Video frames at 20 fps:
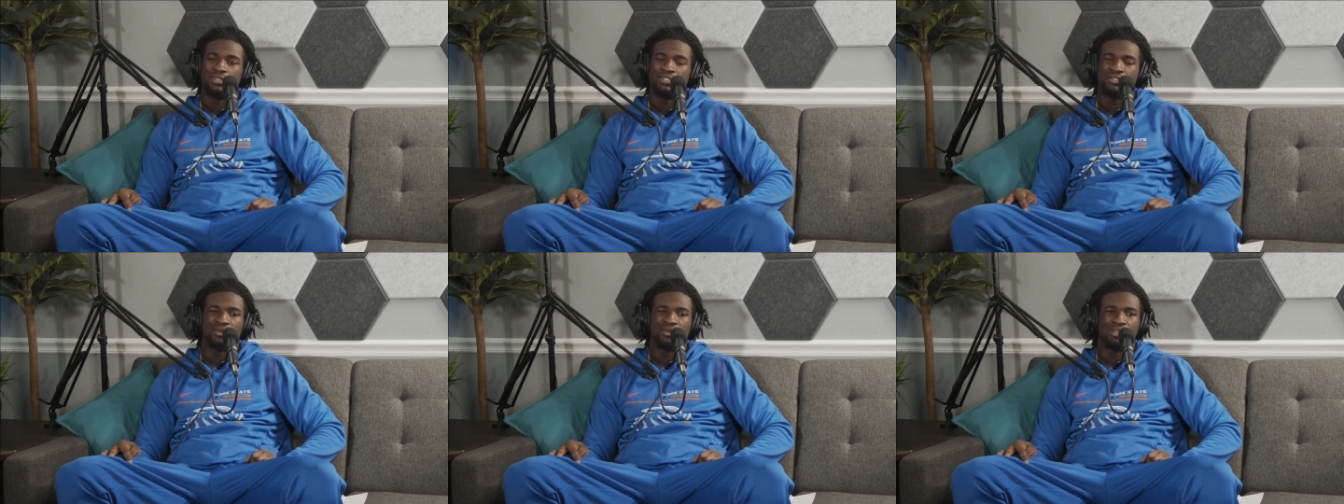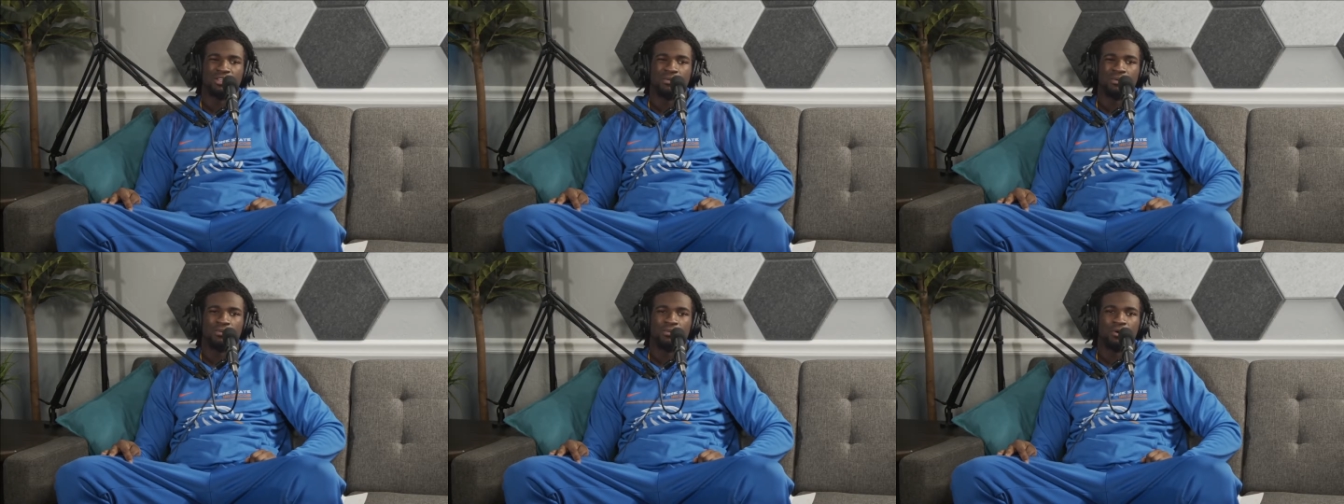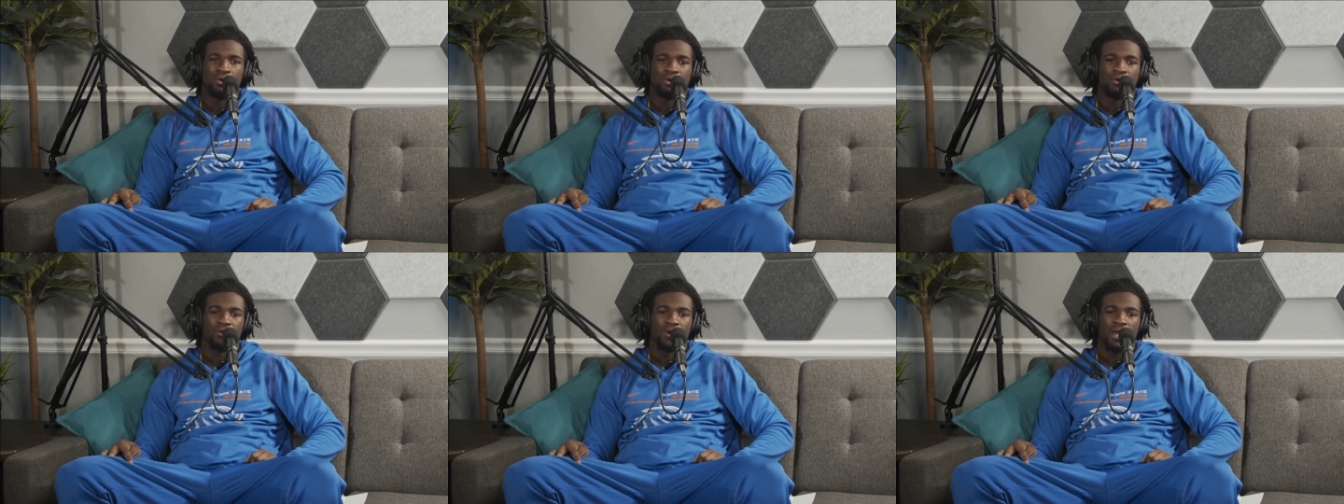show a little bit
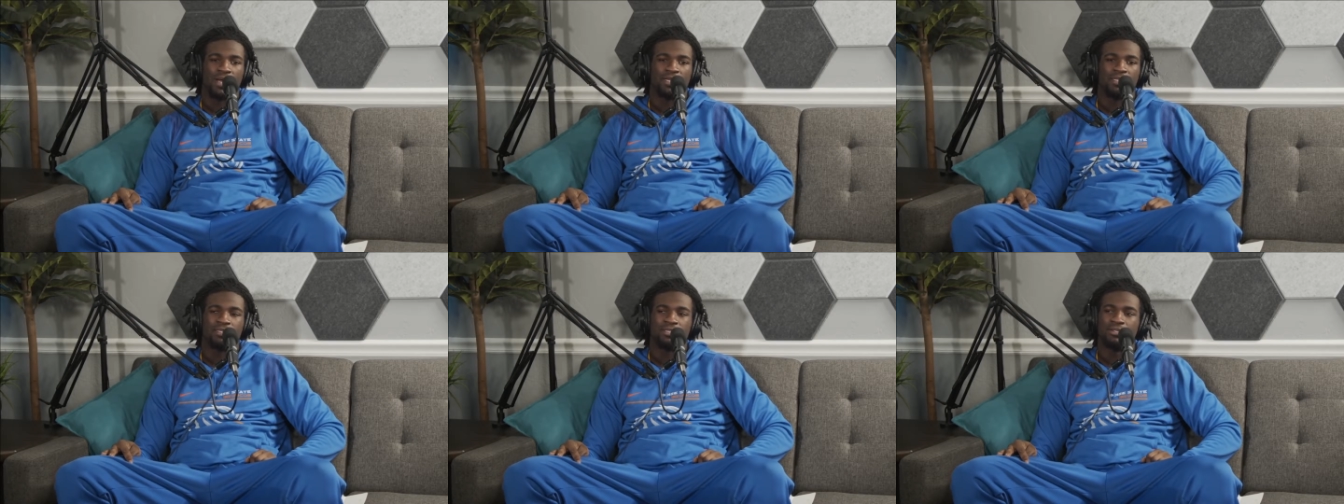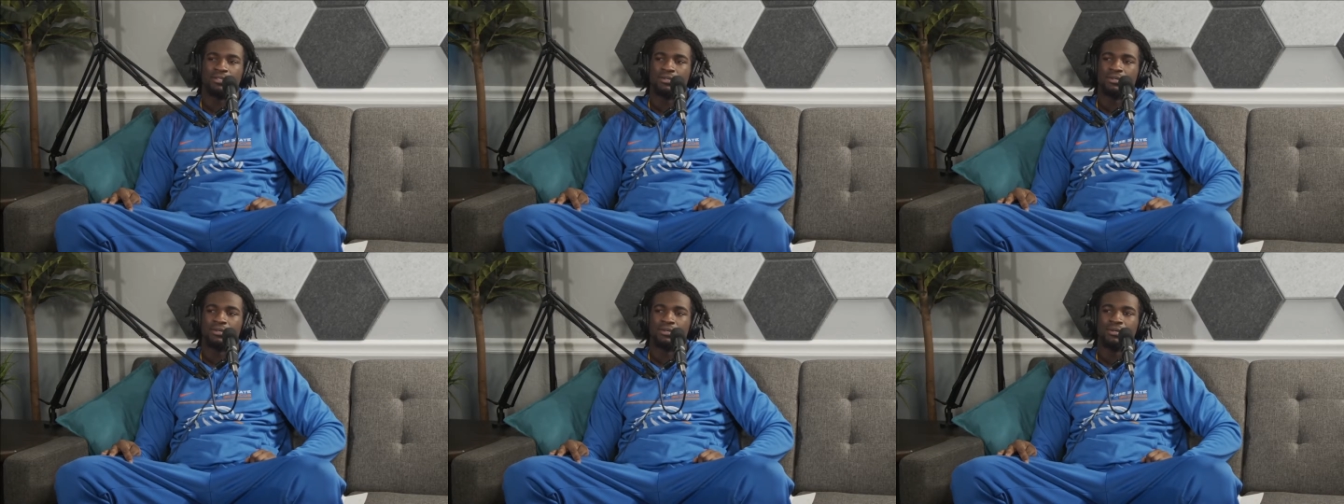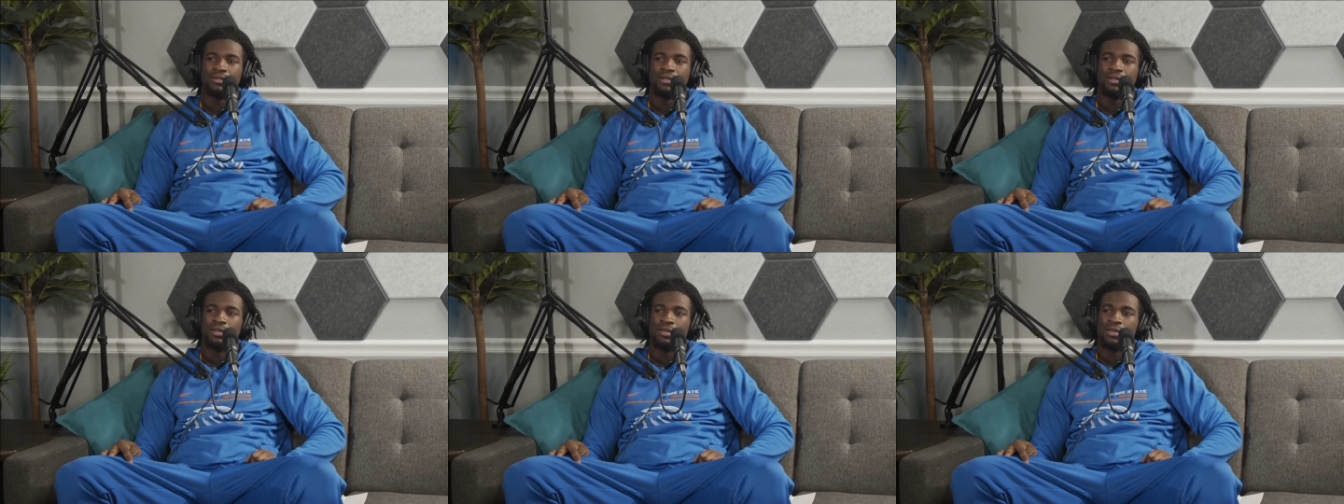more
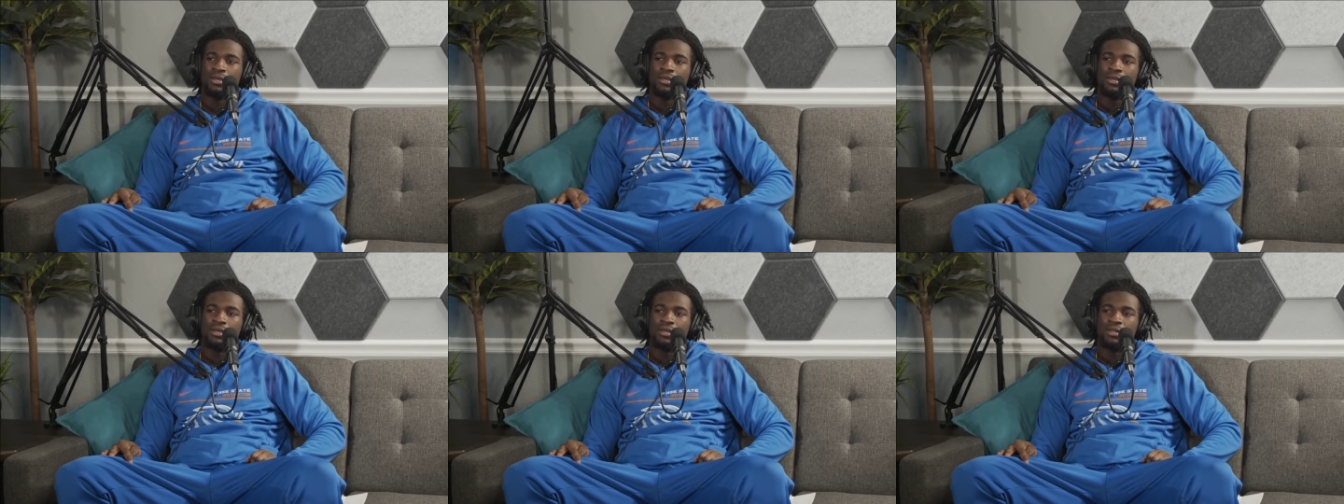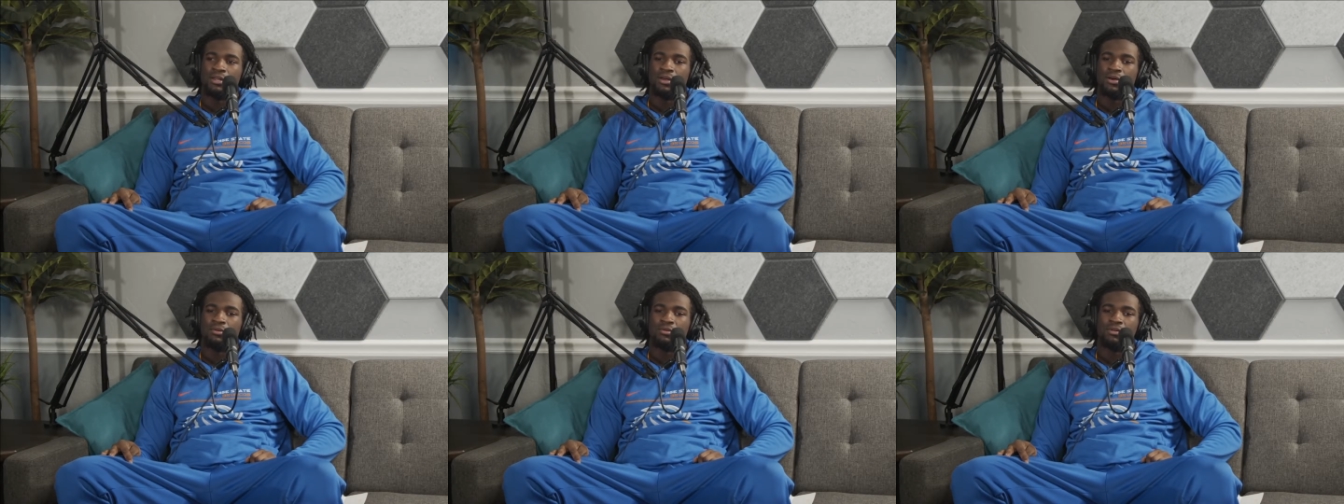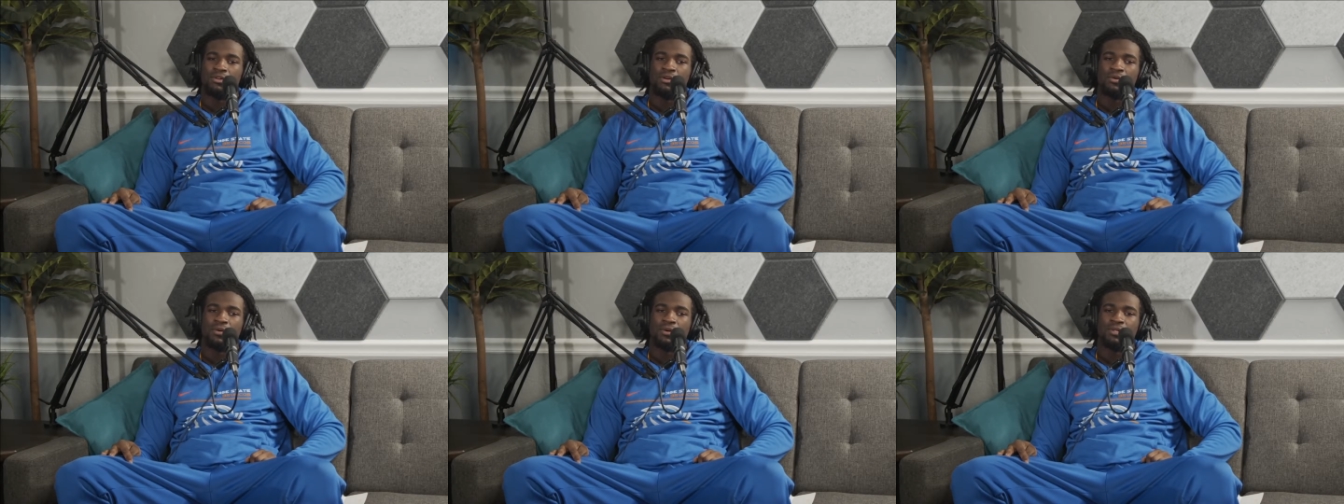gratitude,
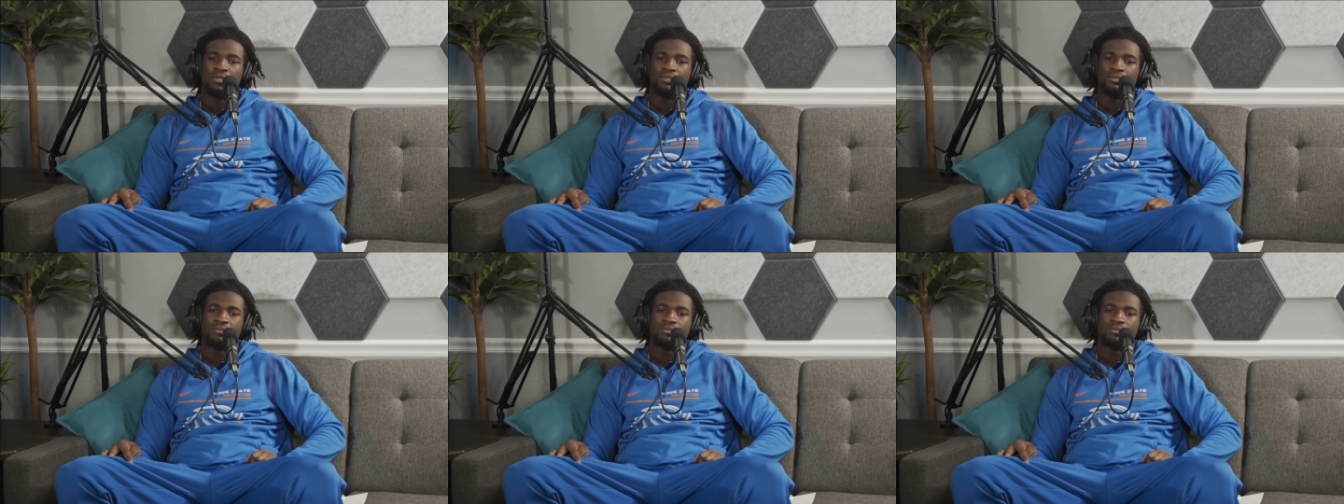knowing